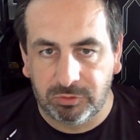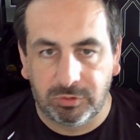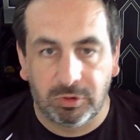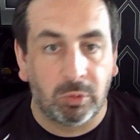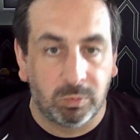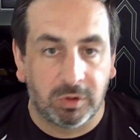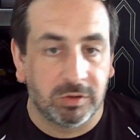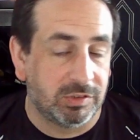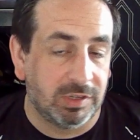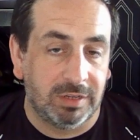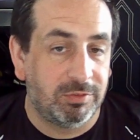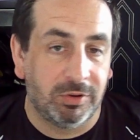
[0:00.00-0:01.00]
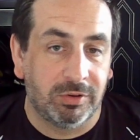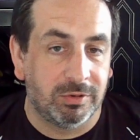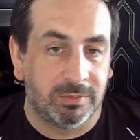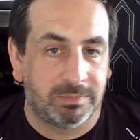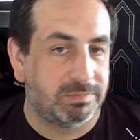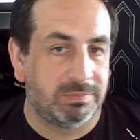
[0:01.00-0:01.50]
Don't watch it if
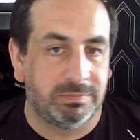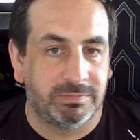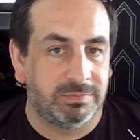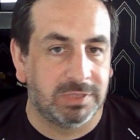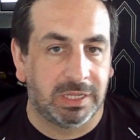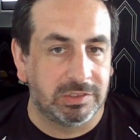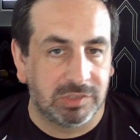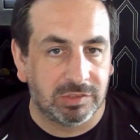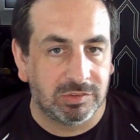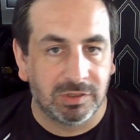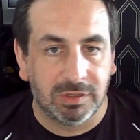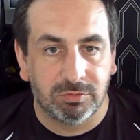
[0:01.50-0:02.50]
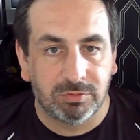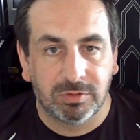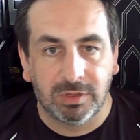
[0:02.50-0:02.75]
you're light sensitive.